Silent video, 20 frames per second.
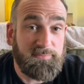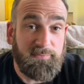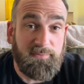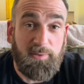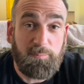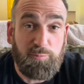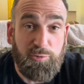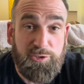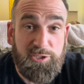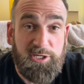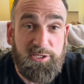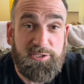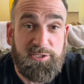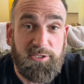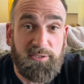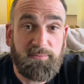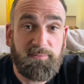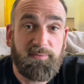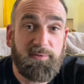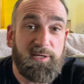Appreciate
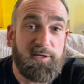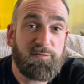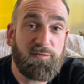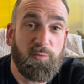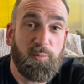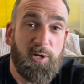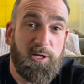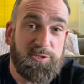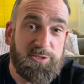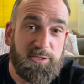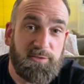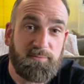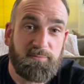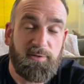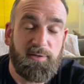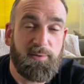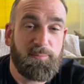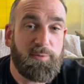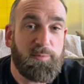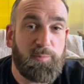you. Thanks for watching.
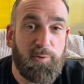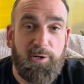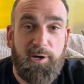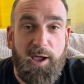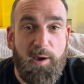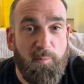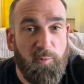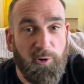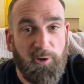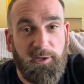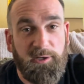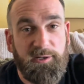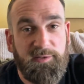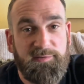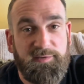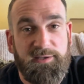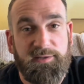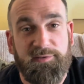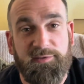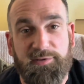I'll be putting out more
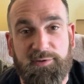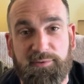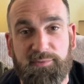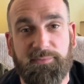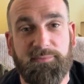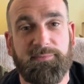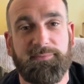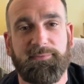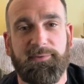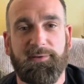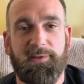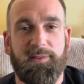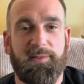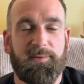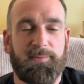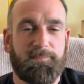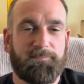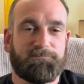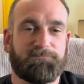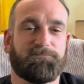content soon.
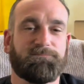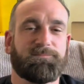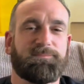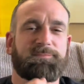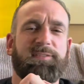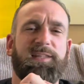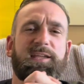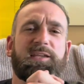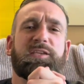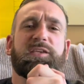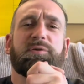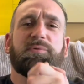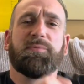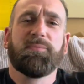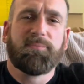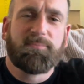Thank you.